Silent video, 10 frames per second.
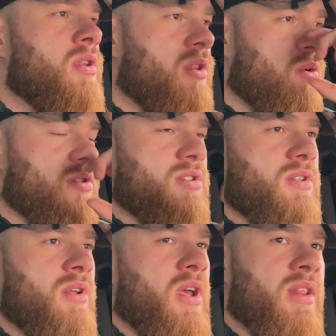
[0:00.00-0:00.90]

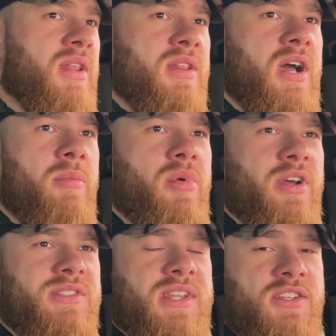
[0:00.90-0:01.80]
and that
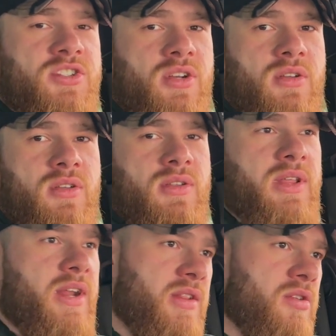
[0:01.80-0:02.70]
hyperextension
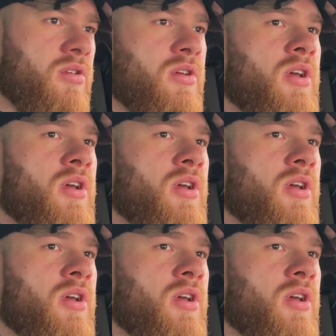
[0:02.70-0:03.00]
that I did